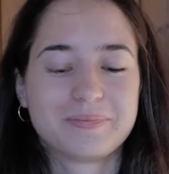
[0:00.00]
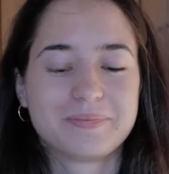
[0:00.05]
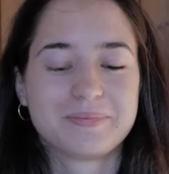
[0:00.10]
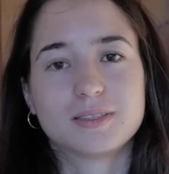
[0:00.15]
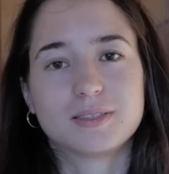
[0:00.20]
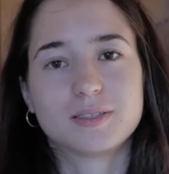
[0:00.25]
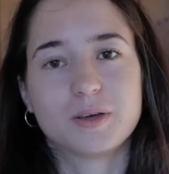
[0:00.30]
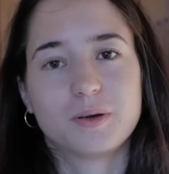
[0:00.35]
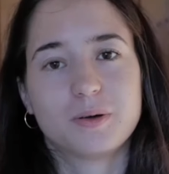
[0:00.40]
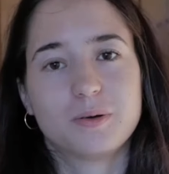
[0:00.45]

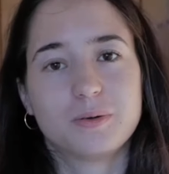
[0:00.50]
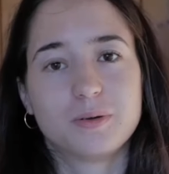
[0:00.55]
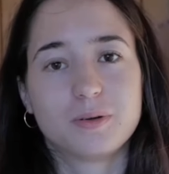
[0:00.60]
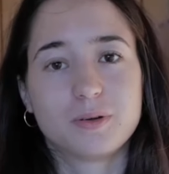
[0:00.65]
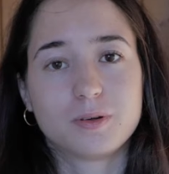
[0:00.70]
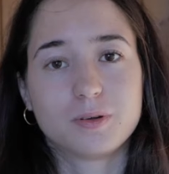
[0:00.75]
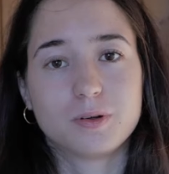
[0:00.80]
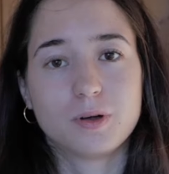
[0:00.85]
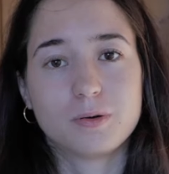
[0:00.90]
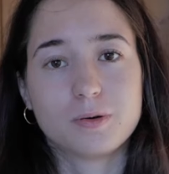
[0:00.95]
So
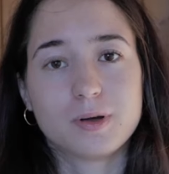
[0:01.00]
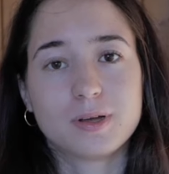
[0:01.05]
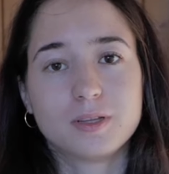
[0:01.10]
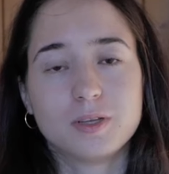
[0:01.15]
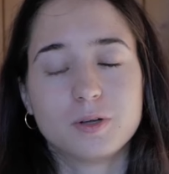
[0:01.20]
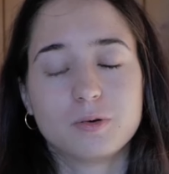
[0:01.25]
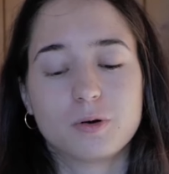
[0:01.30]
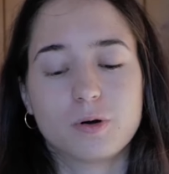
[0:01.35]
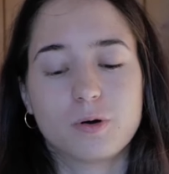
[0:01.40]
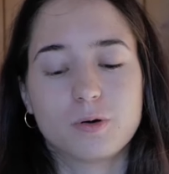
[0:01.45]
go at
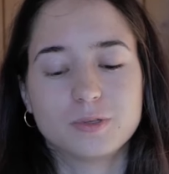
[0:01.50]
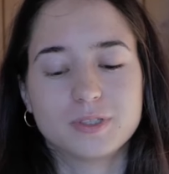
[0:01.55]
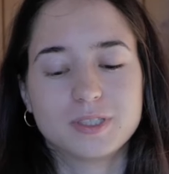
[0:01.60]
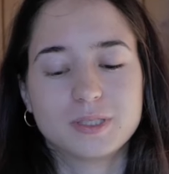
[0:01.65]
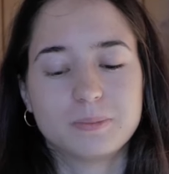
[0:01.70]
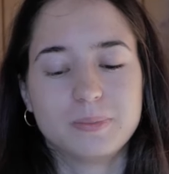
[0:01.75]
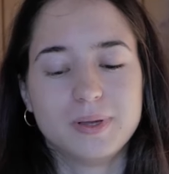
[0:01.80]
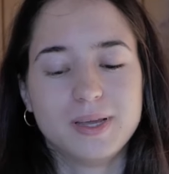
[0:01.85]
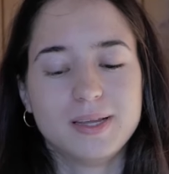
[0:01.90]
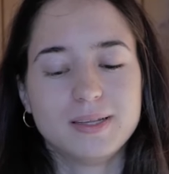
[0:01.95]
your own
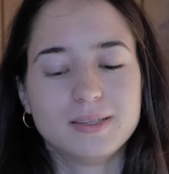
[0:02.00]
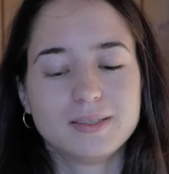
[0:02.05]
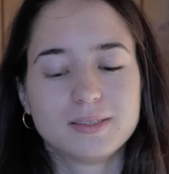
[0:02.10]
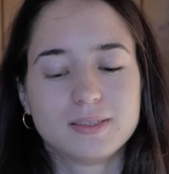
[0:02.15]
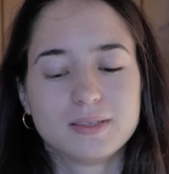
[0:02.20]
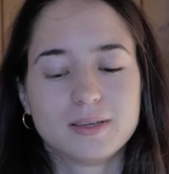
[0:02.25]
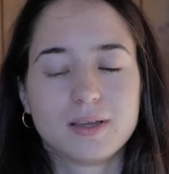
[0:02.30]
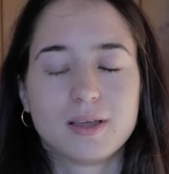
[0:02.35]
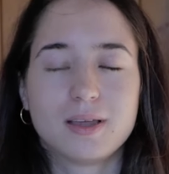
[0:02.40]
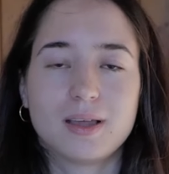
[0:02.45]
speed
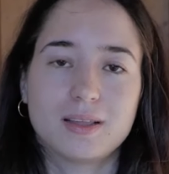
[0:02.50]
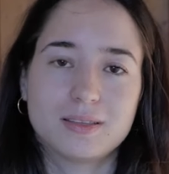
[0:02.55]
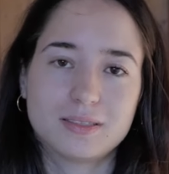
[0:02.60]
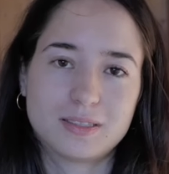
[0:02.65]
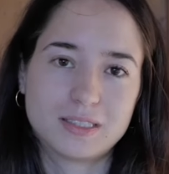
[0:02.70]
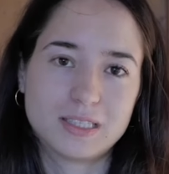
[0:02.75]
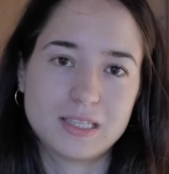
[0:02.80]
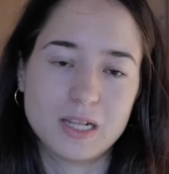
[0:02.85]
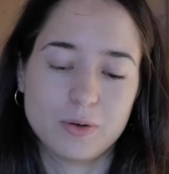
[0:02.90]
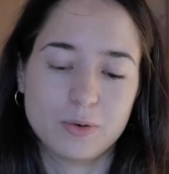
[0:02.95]
and
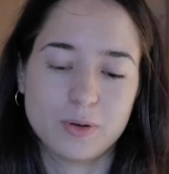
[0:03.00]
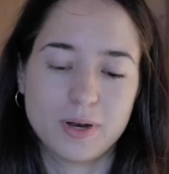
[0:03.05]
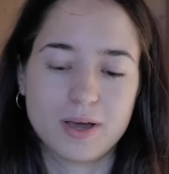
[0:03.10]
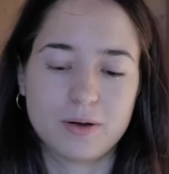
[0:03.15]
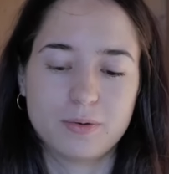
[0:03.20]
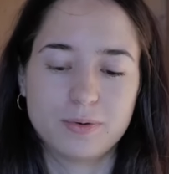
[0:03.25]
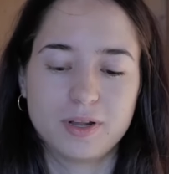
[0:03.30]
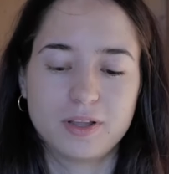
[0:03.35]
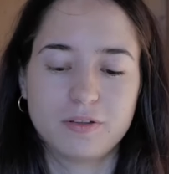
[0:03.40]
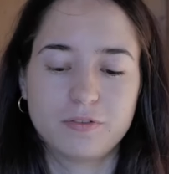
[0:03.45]
slow
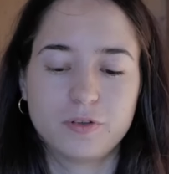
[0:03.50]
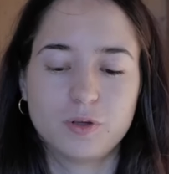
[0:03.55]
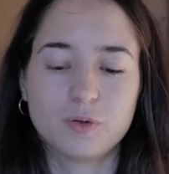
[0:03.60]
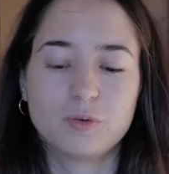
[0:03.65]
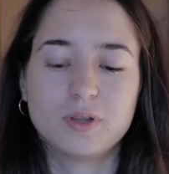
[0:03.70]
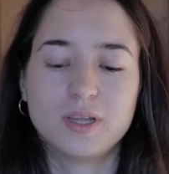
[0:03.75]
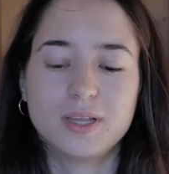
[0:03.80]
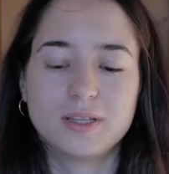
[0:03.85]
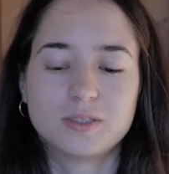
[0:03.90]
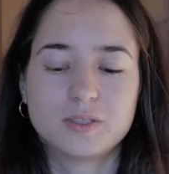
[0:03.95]
down if you
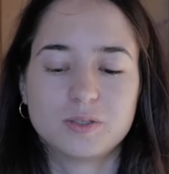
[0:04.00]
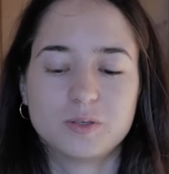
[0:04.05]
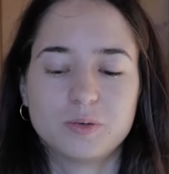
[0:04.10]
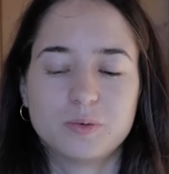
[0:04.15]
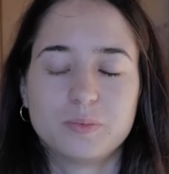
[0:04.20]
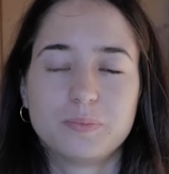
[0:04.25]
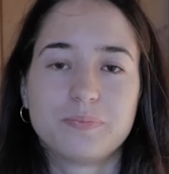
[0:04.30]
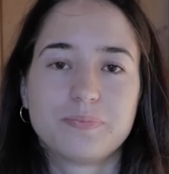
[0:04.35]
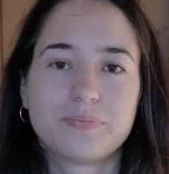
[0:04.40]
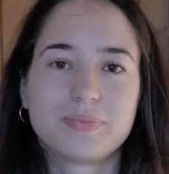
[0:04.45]
need to.
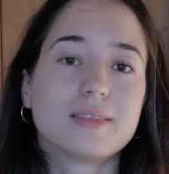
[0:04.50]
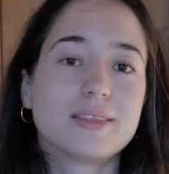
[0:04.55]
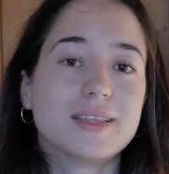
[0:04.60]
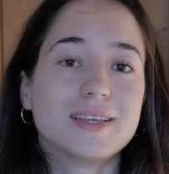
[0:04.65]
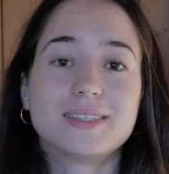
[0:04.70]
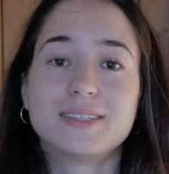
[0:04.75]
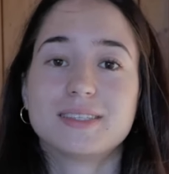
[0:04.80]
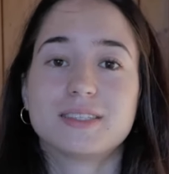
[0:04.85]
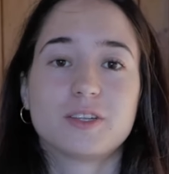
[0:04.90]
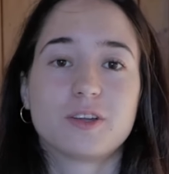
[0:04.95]

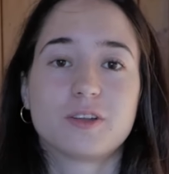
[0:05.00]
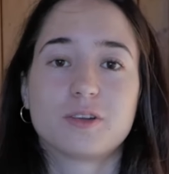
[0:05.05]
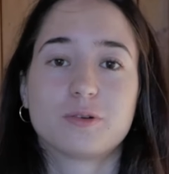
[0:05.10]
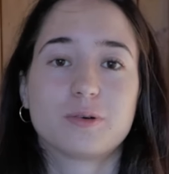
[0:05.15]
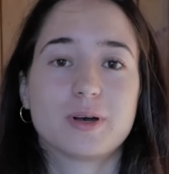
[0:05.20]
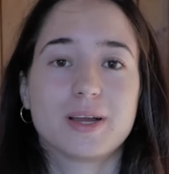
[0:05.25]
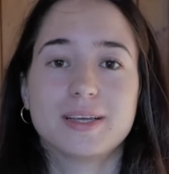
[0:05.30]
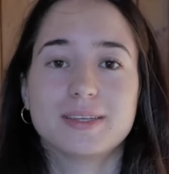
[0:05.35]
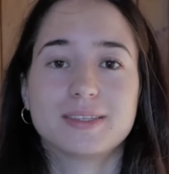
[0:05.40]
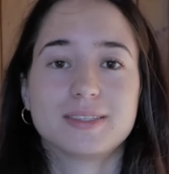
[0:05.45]
This is not a
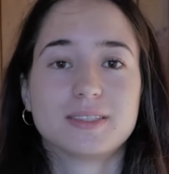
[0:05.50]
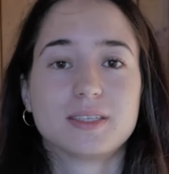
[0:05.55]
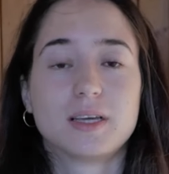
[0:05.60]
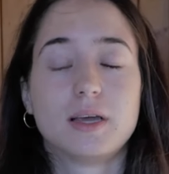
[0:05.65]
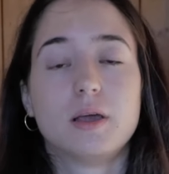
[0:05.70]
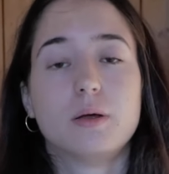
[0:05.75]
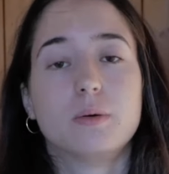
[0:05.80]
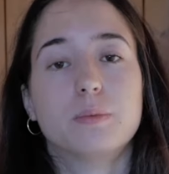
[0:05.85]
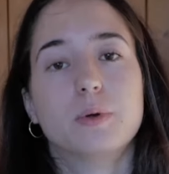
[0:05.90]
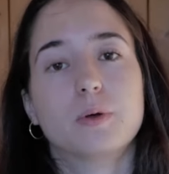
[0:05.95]
race.
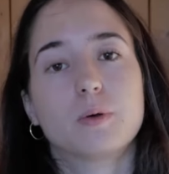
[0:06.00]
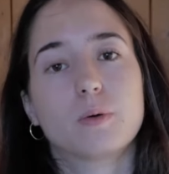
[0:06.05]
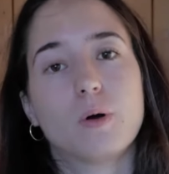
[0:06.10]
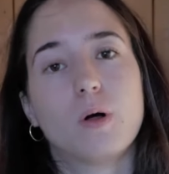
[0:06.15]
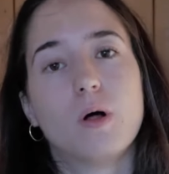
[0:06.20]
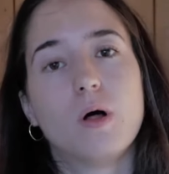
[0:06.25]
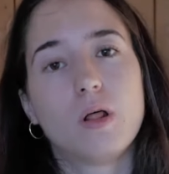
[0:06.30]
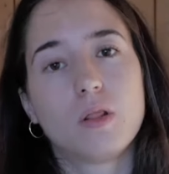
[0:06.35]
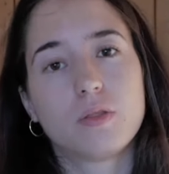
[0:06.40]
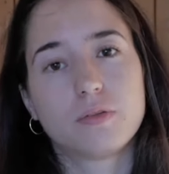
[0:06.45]
We're
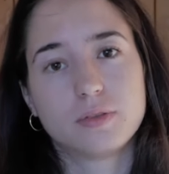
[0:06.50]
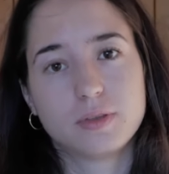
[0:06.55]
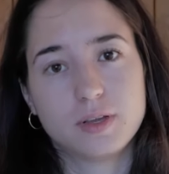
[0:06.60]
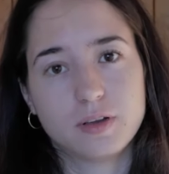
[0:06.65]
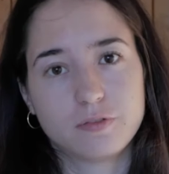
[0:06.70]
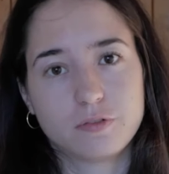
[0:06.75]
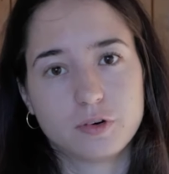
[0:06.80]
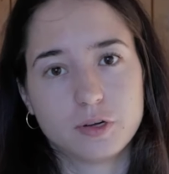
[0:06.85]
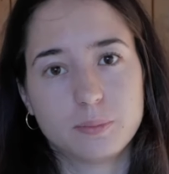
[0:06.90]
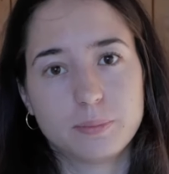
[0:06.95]
all on
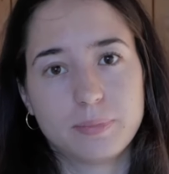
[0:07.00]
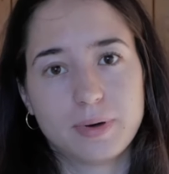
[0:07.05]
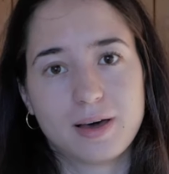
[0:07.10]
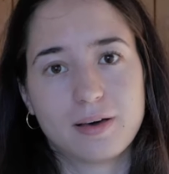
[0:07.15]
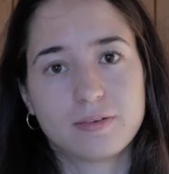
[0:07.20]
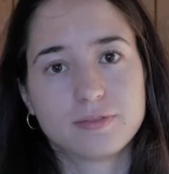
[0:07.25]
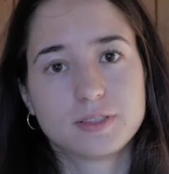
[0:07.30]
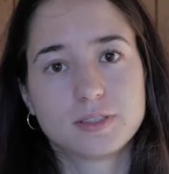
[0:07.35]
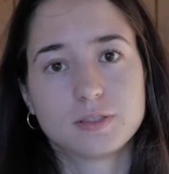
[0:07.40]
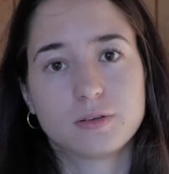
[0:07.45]
different
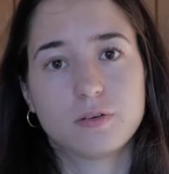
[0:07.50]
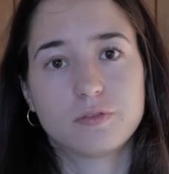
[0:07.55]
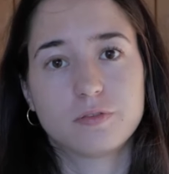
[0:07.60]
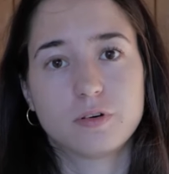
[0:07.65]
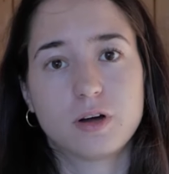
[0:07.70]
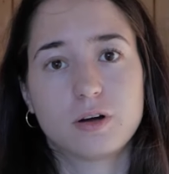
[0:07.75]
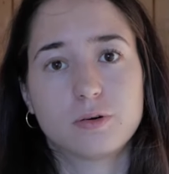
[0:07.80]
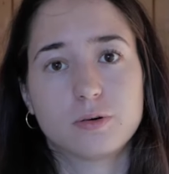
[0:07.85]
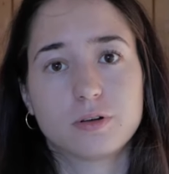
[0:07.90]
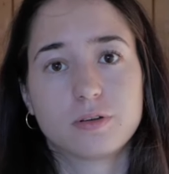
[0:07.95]
paths of
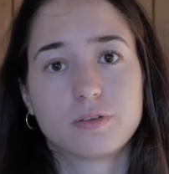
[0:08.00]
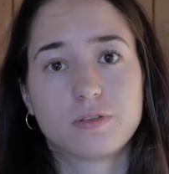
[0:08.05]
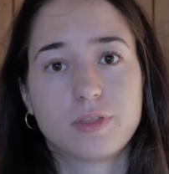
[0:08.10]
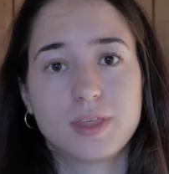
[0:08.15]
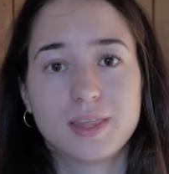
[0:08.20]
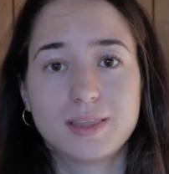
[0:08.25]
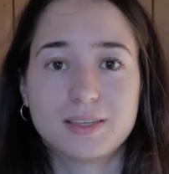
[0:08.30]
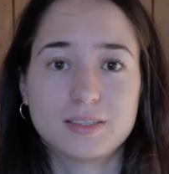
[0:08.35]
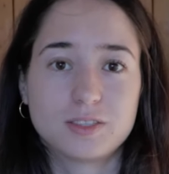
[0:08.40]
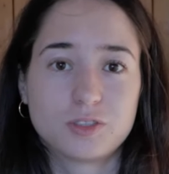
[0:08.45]
our
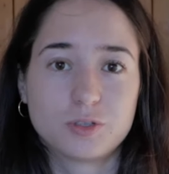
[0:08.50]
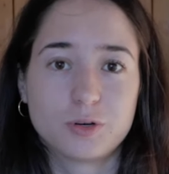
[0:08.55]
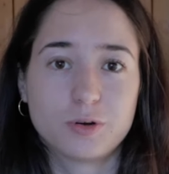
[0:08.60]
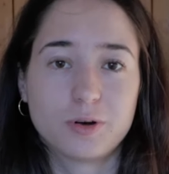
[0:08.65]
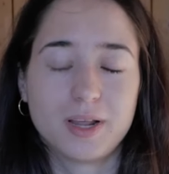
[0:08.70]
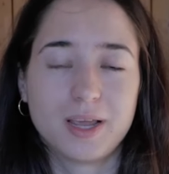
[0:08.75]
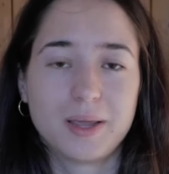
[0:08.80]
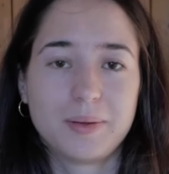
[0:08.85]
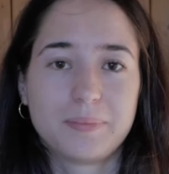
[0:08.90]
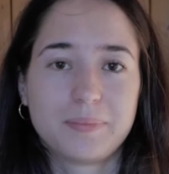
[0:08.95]
fitness
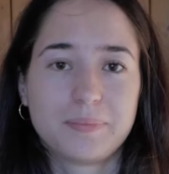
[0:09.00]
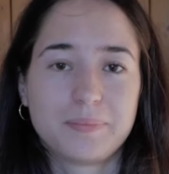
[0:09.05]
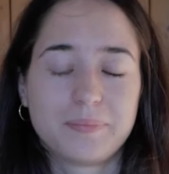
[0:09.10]
journey.